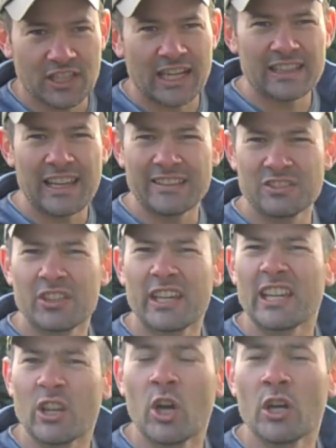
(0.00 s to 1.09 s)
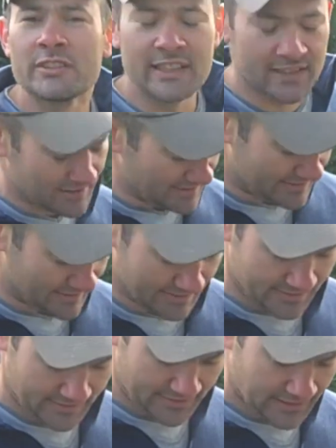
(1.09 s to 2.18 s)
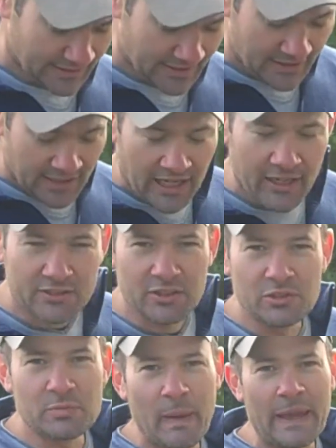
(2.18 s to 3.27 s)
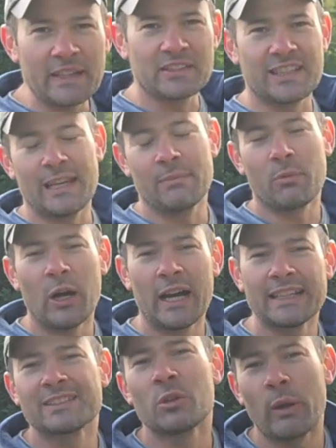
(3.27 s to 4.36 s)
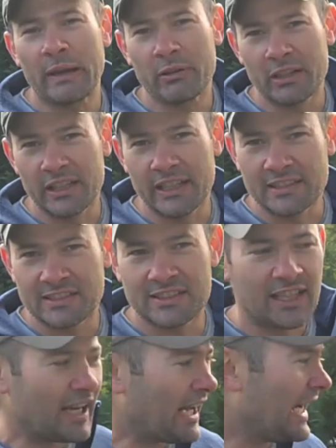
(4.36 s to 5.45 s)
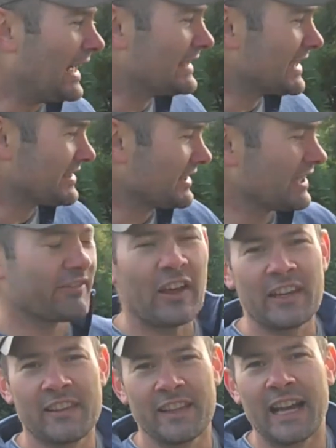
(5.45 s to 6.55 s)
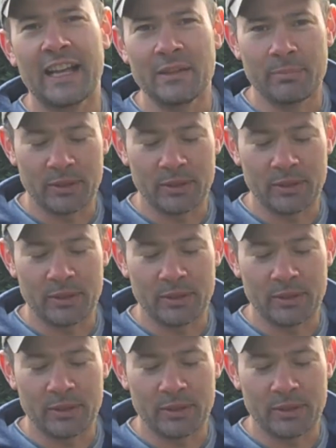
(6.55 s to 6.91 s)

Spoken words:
side, allows you to get long distances. I also use painter's tape. Why? It's quick release, it doesn't leave anything on the